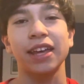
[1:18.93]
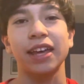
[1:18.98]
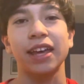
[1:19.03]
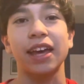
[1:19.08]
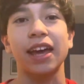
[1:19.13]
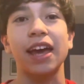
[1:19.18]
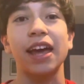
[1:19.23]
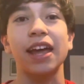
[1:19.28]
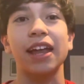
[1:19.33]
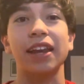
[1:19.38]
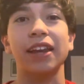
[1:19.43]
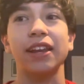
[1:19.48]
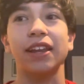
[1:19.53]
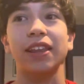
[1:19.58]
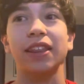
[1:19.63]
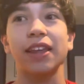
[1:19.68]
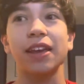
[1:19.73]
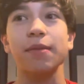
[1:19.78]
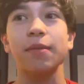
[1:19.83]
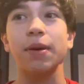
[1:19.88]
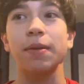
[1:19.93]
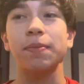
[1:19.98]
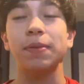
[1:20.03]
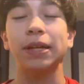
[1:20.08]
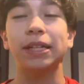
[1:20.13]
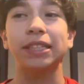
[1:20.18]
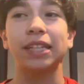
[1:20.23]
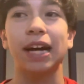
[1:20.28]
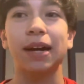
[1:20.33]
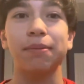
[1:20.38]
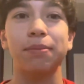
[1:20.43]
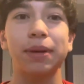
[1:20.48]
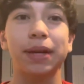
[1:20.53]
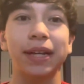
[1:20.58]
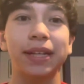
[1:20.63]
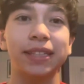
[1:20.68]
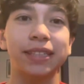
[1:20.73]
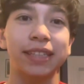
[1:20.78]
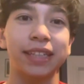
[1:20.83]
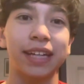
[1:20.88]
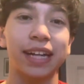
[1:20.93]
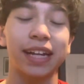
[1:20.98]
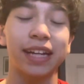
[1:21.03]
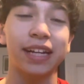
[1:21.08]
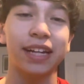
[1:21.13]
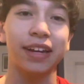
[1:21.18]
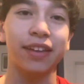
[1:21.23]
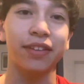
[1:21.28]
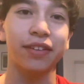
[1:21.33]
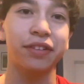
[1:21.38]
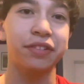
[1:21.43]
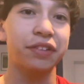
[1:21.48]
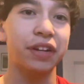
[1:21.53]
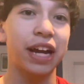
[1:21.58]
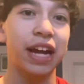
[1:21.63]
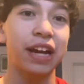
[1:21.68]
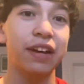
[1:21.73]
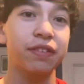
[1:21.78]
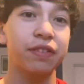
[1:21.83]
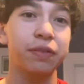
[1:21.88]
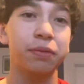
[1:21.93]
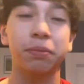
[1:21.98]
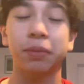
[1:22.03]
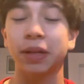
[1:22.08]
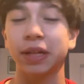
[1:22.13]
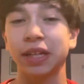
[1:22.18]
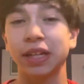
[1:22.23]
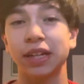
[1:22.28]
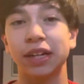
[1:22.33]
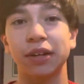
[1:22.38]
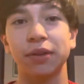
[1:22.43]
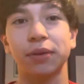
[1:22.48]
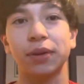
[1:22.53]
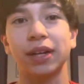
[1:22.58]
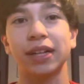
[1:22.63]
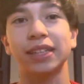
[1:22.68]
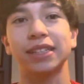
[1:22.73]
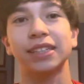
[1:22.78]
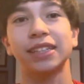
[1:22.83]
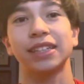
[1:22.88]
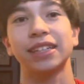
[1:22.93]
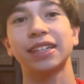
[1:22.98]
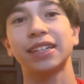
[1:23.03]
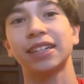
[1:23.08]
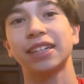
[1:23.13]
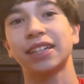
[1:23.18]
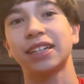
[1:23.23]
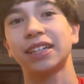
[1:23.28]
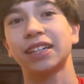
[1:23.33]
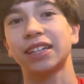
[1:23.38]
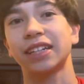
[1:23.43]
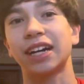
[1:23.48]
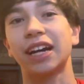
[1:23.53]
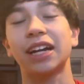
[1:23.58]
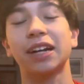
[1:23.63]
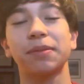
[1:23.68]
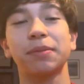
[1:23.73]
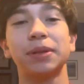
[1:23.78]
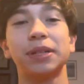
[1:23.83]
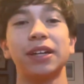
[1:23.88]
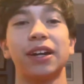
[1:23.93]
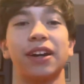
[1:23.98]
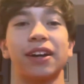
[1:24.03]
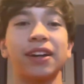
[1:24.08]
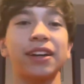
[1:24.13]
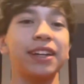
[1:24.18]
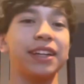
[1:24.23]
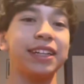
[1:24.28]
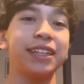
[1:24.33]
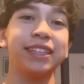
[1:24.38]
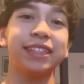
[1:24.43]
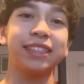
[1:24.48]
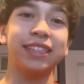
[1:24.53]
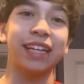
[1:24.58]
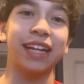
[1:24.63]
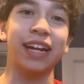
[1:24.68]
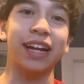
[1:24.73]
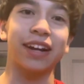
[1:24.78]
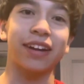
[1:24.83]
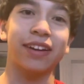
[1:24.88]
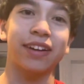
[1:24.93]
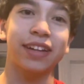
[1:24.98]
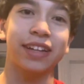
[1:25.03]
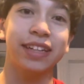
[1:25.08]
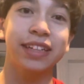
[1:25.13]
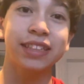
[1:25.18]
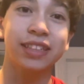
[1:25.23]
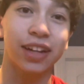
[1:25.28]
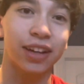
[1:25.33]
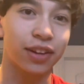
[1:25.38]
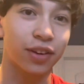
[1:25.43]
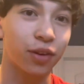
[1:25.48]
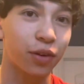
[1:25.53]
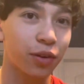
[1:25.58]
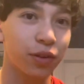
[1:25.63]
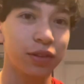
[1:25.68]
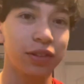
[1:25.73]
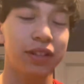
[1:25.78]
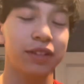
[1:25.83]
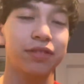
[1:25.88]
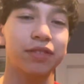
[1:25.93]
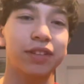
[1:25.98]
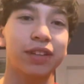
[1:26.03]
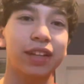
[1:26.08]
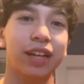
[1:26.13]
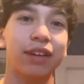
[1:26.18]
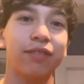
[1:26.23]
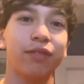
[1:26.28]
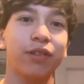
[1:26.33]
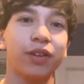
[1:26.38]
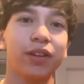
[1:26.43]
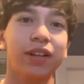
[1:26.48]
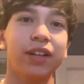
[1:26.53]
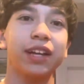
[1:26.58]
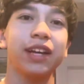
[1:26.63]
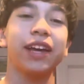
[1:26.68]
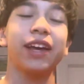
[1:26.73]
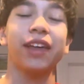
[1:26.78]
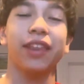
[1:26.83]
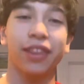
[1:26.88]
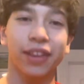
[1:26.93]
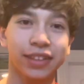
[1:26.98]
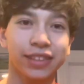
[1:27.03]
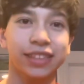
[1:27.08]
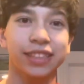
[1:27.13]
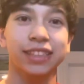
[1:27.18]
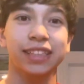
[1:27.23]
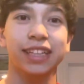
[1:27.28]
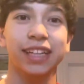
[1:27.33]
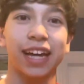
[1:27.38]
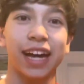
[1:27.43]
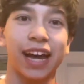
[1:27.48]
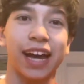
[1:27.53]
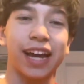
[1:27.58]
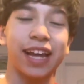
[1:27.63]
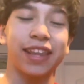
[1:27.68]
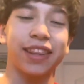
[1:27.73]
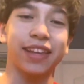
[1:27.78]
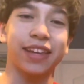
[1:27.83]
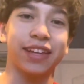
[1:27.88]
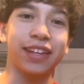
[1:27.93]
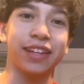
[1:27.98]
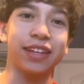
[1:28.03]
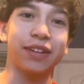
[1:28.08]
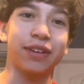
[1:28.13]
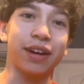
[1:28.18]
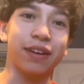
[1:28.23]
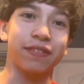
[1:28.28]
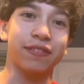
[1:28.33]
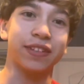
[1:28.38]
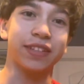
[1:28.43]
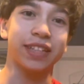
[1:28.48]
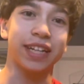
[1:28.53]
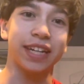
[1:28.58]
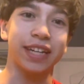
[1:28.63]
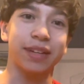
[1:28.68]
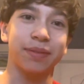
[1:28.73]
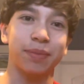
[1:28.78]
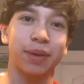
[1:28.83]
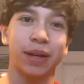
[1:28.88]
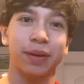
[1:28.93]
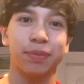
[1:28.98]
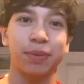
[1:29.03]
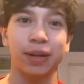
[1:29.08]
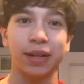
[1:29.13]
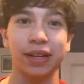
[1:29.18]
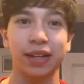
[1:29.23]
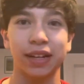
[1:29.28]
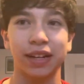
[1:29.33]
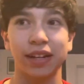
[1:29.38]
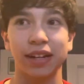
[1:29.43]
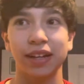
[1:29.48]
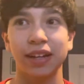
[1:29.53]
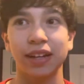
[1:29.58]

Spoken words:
and they might be top picks in any other draft, but you know what? Connor Bedard, he's there. He's on a whole different level. This is the guy that you have to take, in my opinion,